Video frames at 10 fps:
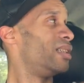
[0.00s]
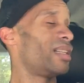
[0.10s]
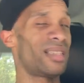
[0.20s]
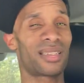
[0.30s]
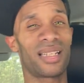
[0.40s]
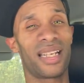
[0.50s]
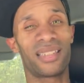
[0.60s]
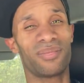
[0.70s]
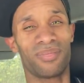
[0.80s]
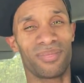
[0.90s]
It's like,
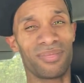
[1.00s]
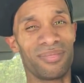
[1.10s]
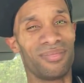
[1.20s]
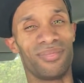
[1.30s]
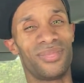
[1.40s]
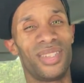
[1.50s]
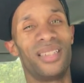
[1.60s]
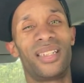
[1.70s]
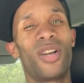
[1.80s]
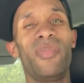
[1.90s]

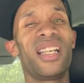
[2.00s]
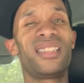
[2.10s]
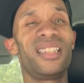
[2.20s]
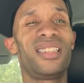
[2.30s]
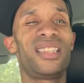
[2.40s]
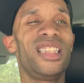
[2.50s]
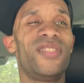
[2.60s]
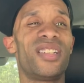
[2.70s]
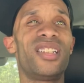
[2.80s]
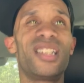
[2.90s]
it don't make sense to
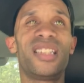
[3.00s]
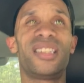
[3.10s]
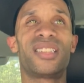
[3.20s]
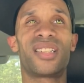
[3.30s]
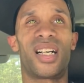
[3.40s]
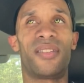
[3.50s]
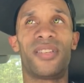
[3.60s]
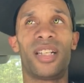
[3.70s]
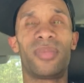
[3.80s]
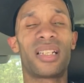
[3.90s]
even look at this car for
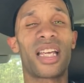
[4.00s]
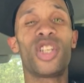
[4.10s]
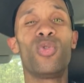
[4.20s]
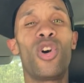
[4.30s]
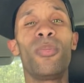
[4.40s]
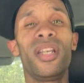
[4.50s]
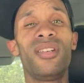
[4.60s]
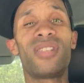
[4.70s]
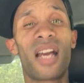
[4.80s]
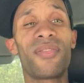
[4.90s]
them. I'm like, you want me to
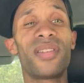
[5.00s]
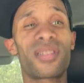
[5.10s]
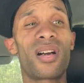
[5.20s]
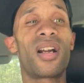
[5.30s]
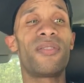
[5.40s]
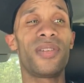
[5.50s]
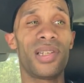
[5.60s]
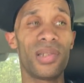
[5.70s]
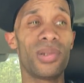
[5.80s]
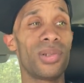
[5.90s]
drive this car for
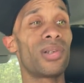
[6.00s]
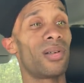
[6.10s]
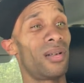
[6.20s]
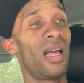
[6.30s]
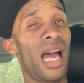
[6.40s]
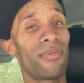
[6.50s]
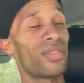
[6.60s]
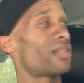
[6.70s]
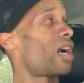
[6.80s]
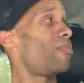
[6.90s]
you? You're gonna have to
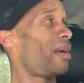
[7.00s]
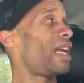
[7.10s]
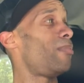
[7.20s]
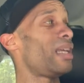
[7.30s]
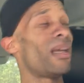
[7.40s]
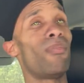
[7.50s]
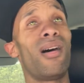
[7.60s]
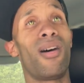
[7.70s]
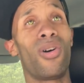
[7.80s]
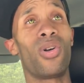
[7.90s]
start paying me at
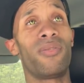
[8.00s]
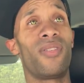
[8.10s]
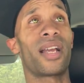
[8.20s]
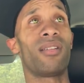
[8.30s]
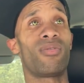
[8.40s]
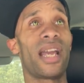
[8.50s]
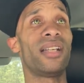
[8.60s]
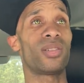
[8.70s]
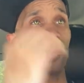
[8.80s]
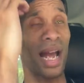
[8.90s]
my old fucking rate
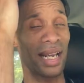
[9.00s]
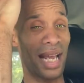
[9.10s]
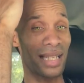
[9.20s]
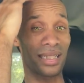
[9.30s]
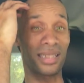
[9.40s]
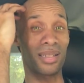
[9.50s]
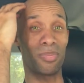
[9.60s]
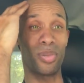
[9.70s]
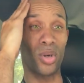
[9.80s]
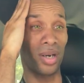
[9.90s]
where I can actually
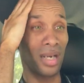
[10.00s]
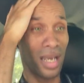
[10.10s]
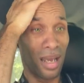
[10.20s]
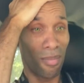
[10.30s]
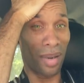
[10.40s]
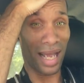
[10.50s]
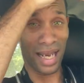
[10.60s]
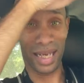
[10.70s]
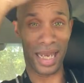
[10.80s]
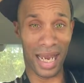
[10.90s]
support
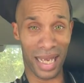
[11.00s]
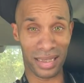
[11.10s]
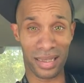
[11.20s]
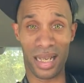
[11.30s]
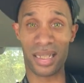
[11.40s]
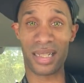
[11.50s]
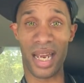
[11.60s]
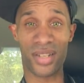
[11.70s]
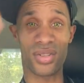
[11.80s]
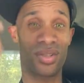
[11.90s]
buying gas and all this
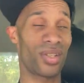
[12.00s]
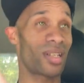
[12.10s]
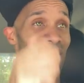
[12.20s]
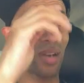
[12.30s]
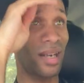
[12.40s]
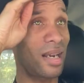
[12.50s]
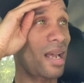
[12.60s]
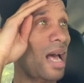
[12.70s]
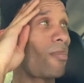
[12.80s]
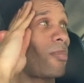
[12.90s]
extra shit. Because right
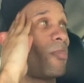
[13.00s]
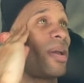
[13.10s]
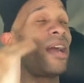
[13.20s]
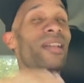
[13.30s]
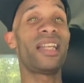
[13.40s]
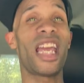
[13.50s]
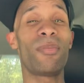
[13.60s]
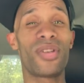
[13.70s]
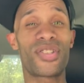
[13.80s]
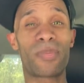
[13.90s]
now, I'm barely
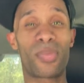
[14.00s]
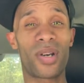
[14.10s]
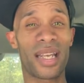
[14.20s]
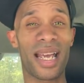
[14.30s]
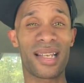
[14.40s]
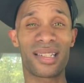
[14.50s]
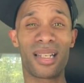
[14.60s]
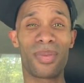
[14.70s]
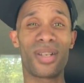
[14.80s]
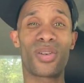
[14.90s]
able to support gas
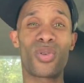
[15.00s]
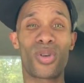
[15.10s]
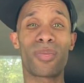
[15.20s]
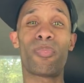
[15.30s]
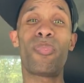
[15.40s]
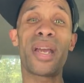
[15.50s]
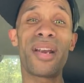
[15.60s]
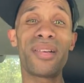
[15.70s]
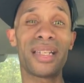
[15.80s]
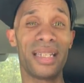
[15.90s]
up the Accord.
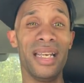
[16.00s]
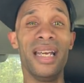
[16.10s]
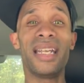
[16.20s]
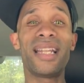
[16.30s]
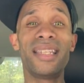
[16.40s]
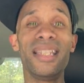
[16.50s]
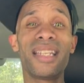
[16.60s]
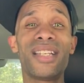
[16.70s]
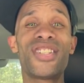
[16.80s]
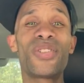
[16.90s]
Barely. That thing
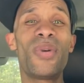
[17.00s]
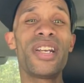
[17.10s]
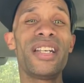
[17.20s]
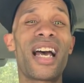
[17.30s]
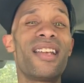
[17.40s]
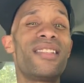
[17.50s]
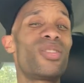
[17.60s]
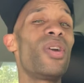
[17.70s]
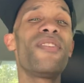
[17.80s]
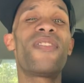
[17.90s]
gets $20,
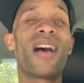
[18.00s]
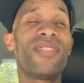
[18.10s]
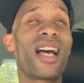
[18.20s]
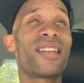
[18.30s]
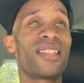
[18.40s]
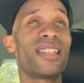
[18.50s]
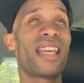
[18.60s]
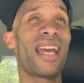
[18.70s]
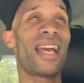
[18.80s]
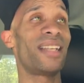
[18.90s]
$25 in
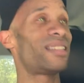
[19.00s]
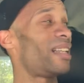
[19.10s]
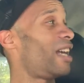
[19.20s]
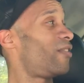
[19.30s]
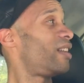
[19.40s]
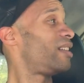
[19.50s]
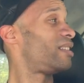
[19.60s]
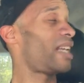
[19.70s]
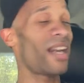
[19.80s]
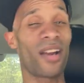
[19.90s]
gas every
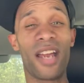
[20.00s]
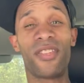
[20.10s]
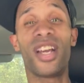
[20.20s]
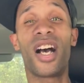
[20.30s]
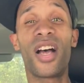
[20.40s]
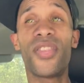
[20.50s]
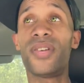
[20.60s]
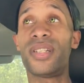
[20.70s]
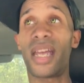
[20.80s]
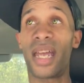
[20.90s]
day or every other
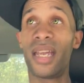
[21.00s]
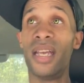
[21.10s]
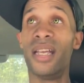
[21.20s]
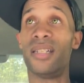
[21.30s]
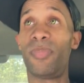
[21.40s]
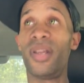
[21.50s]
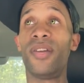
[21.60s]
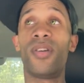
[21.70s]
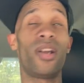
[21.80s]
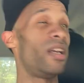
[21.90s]
day,
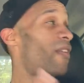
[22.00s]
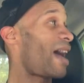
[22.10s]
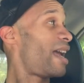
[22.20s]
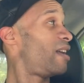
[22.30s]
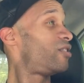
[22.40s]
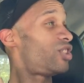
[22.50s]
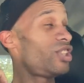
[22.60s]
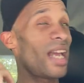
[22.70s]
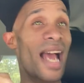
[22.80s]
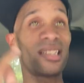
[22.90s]
depending on if
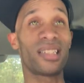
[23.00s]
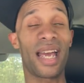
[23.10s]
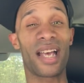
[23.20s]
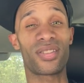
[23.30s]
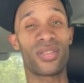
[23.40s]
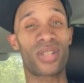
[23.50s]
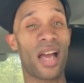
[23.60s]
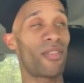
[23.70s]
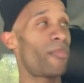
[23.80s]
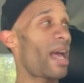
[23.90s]
she actually has to
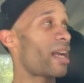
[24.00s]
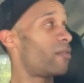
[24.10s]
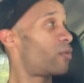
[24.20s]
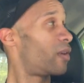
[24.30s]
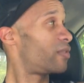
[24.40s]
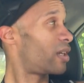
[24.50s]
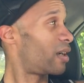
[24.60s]
drive it back and forth to